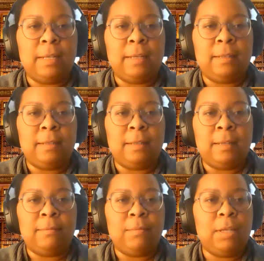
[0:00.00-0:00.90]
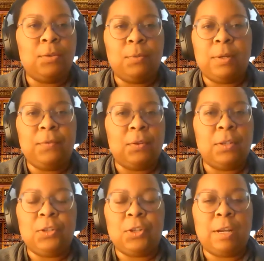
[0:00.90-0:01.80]
and either one of you
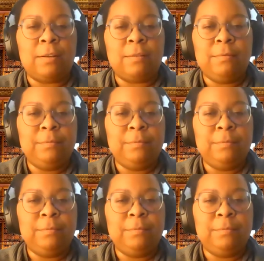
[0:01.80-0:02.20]
can share.